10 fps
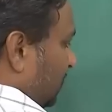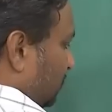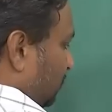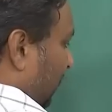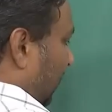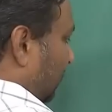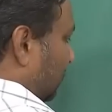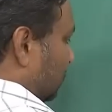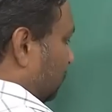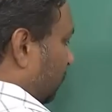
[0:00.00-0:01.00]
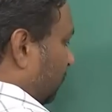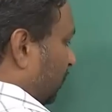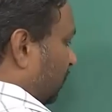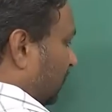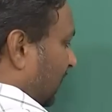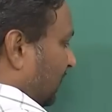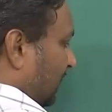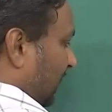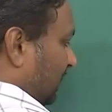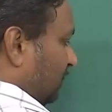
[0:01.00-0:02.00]
So, at each input port I can
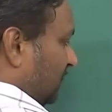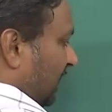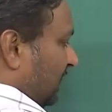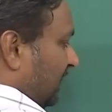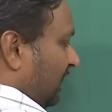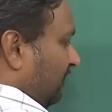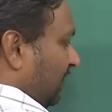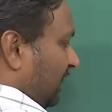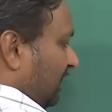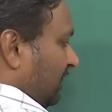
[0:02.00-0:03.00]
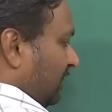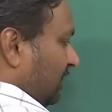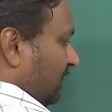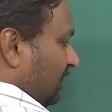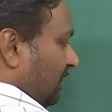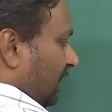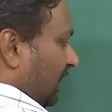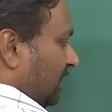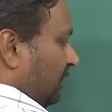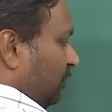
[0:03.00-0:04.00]
actually identify, I
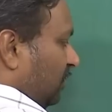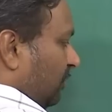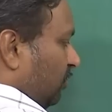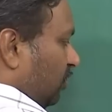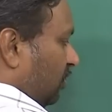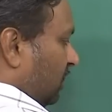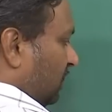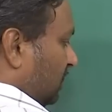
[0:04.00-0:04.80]
can put a board,